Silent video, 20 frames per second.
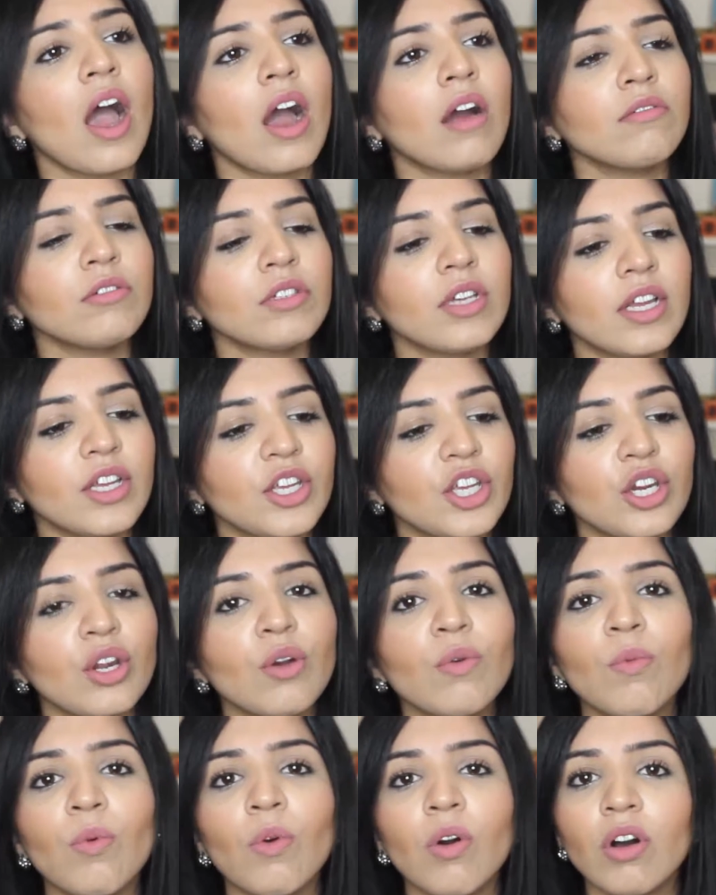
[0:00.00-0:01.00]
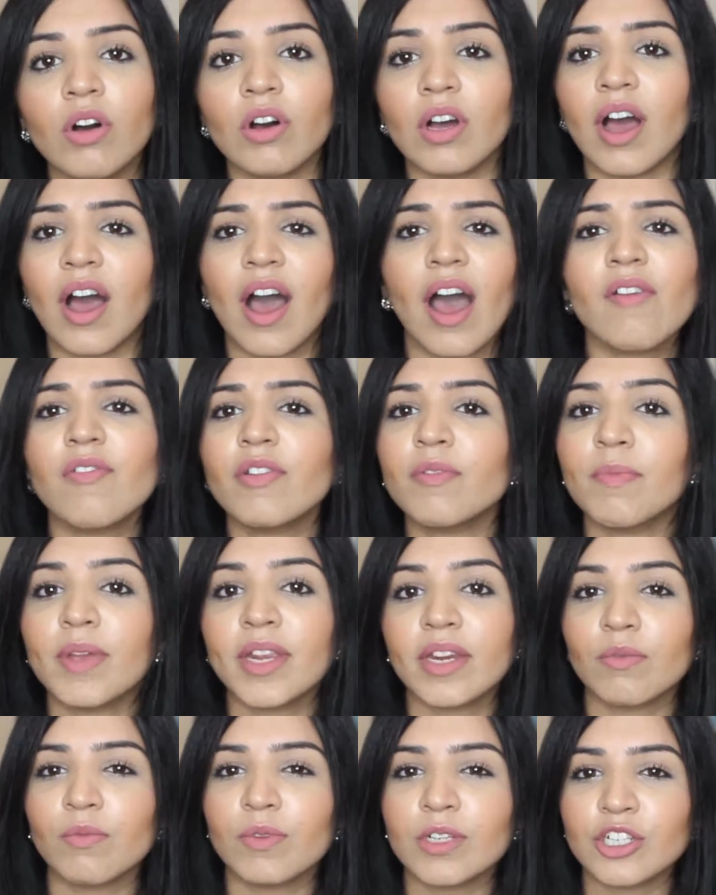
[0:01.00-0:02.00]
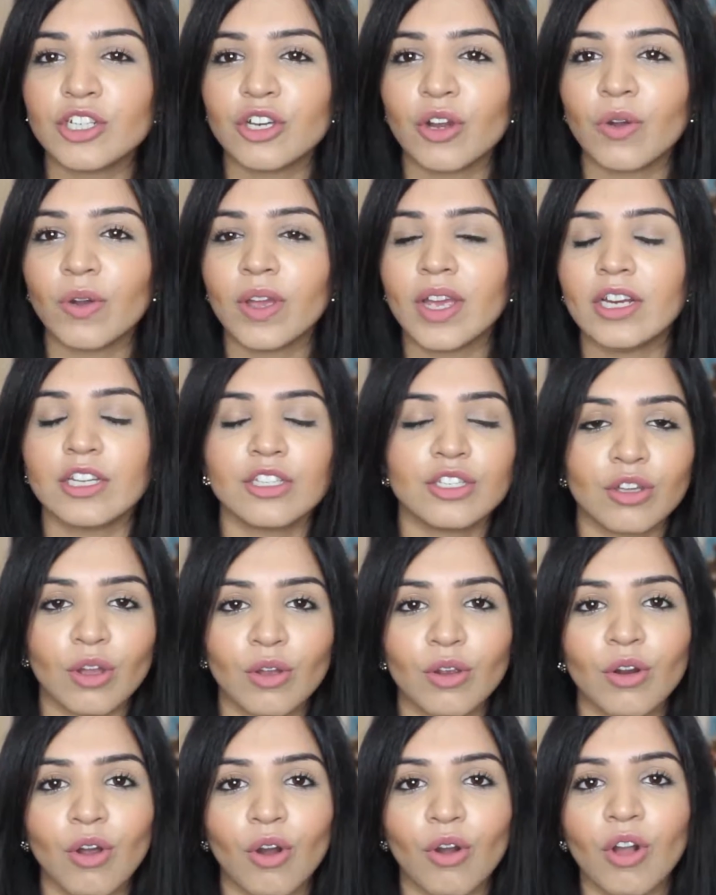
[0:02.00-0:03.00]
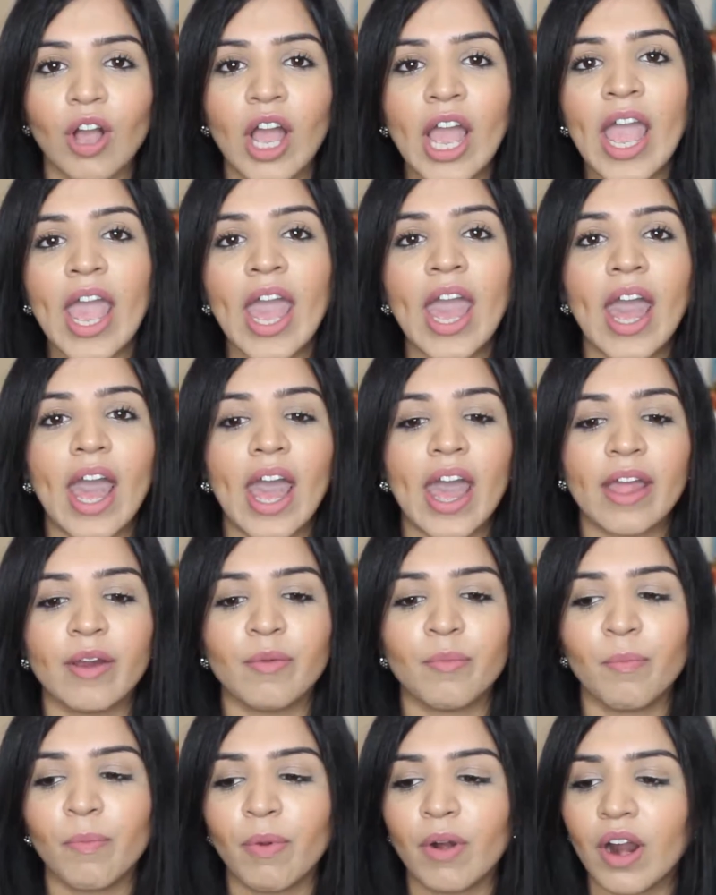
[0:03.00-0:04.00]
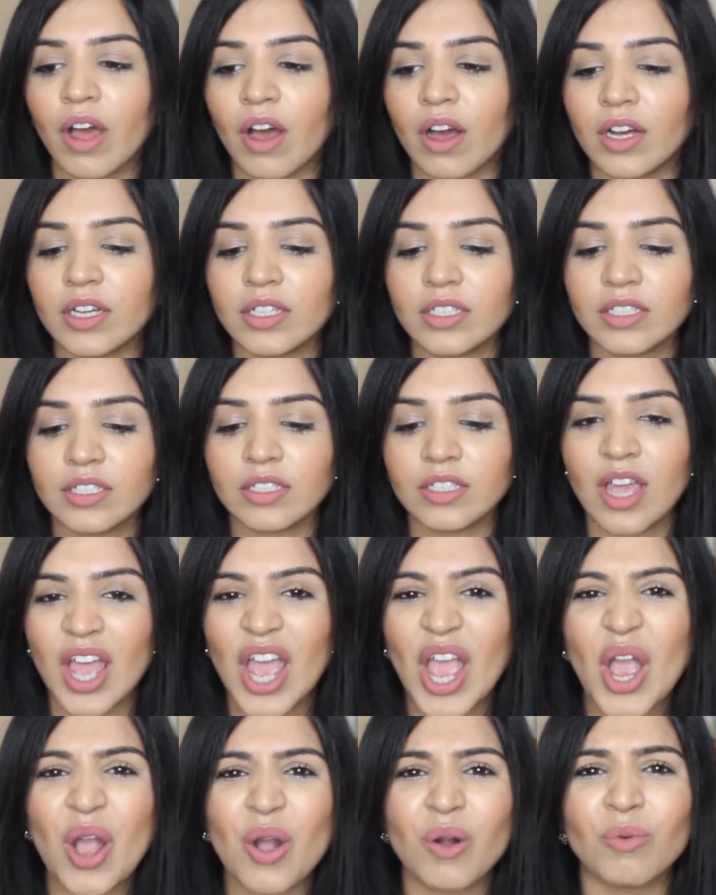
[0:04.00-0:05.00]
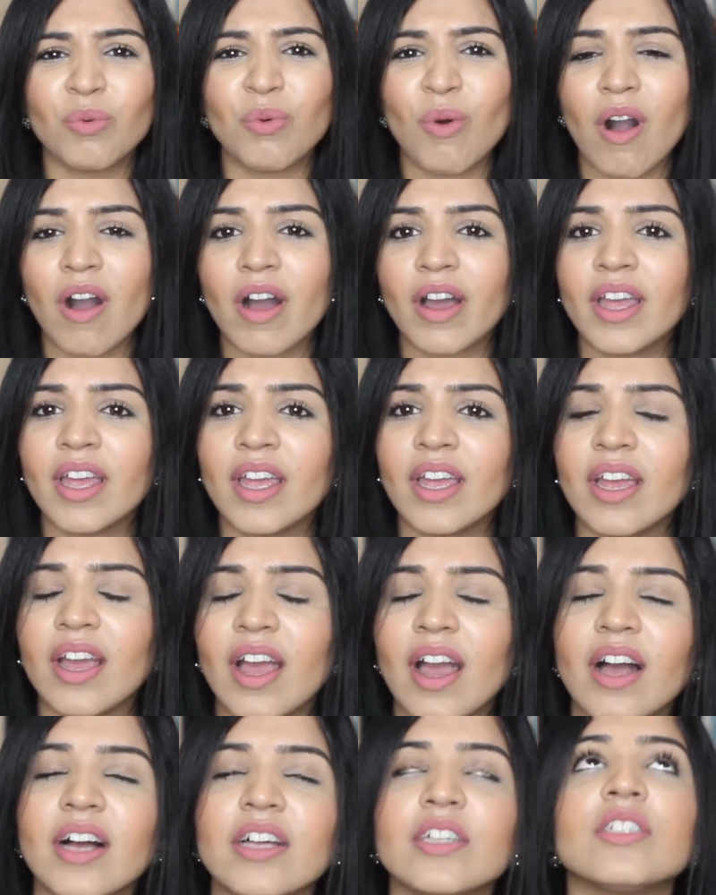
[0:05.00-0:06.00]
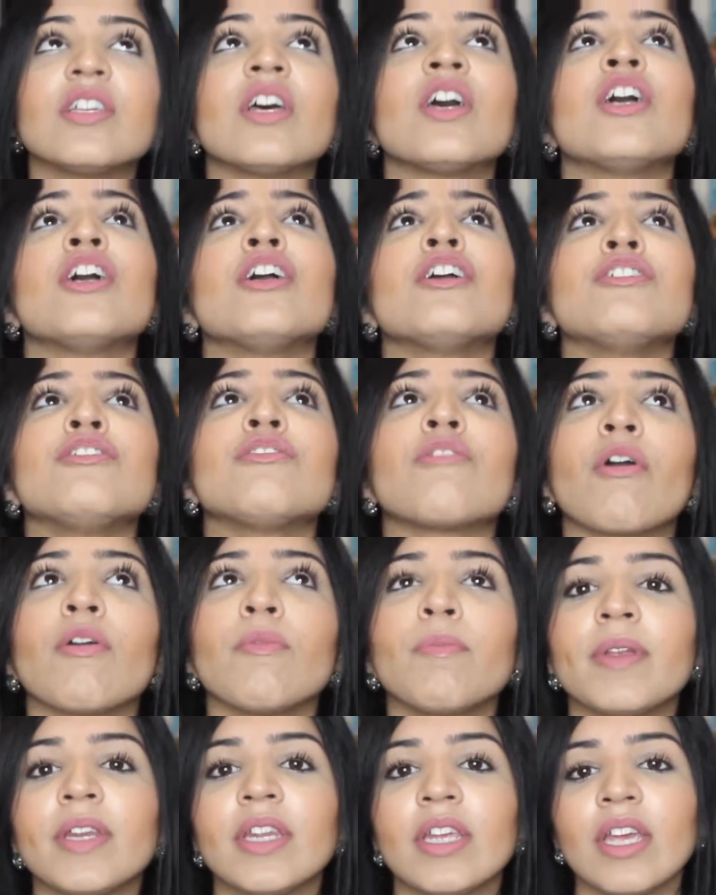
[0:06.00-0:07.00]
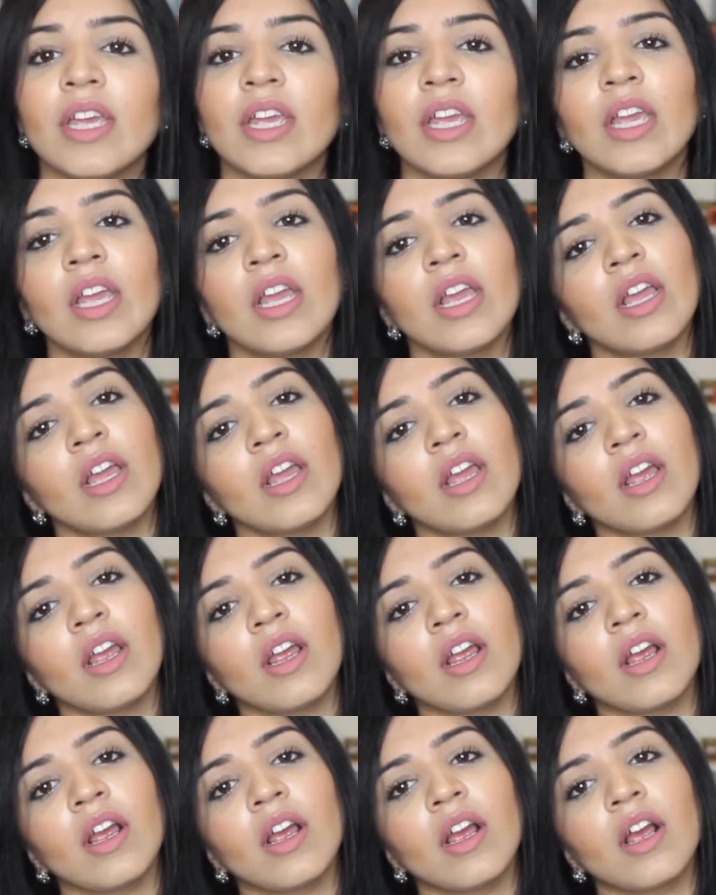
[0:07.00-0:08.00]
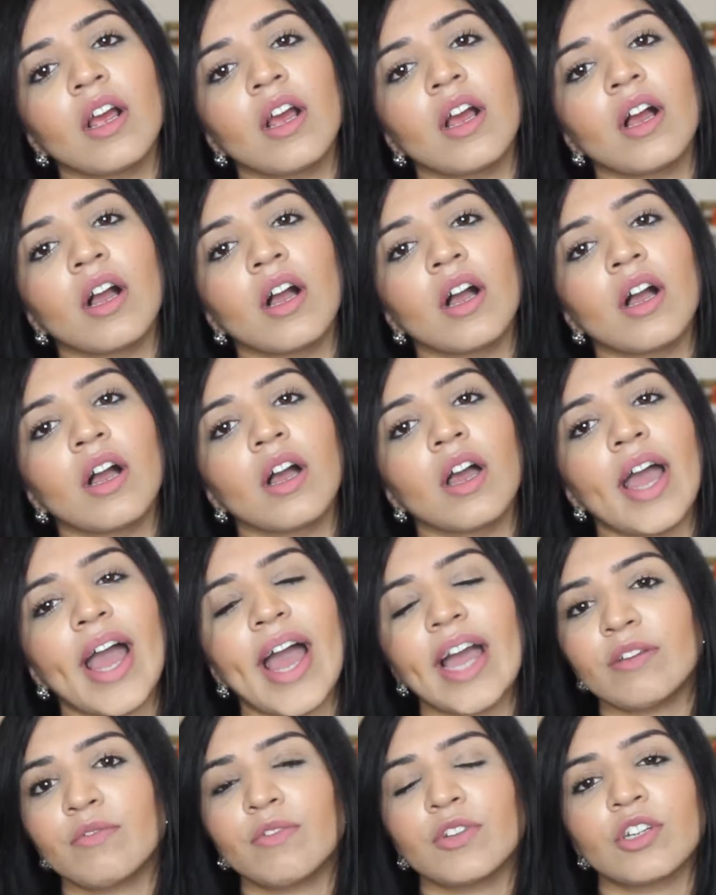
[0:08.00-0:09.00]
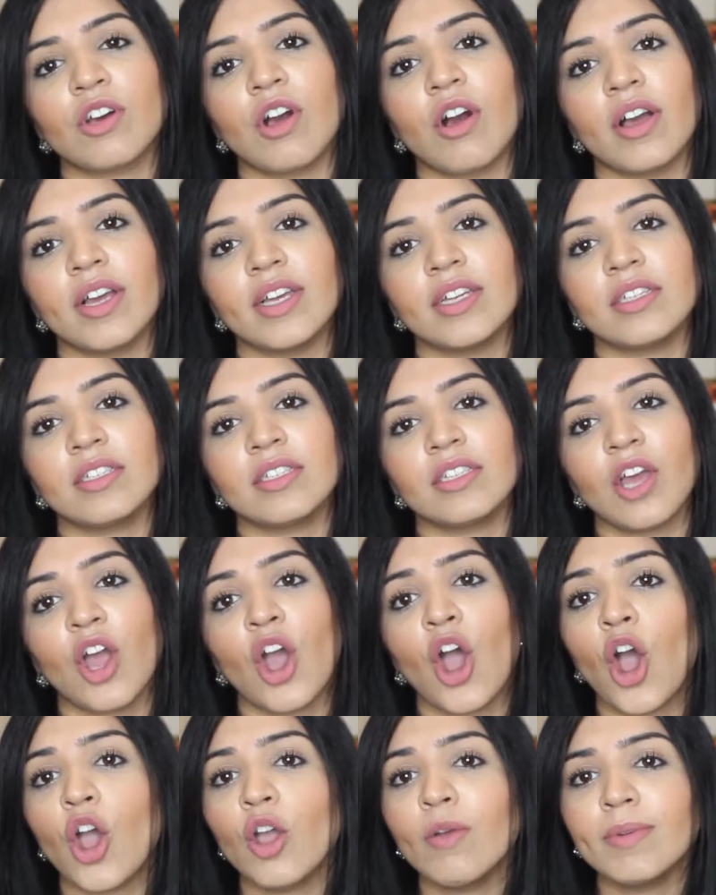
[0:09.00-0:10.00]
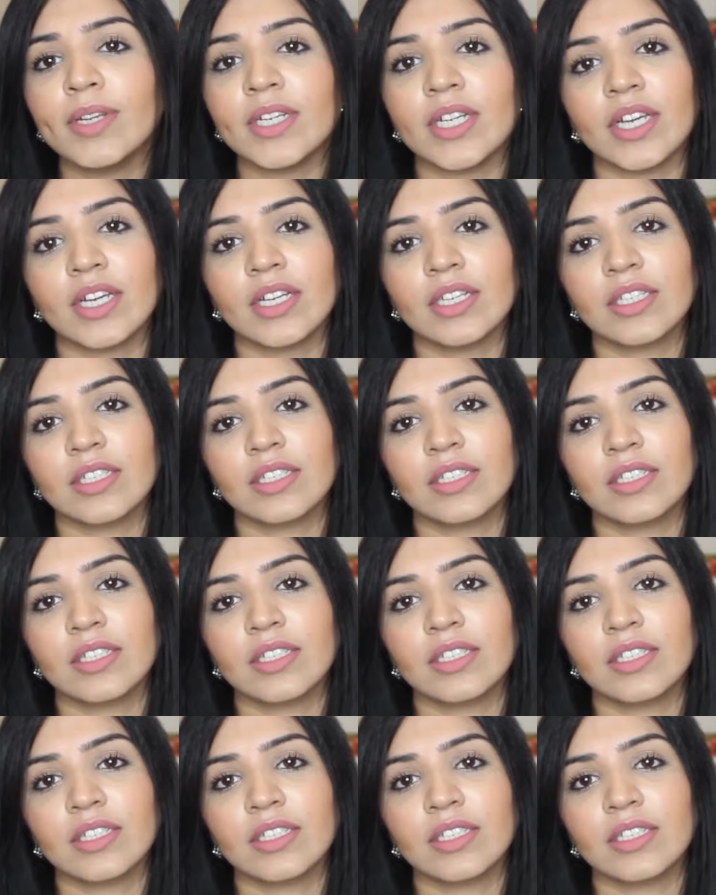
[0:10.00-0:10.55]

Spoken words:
I was like, you know what, I haven't made a video in so long, and plus, why has nobody advertised Homedix?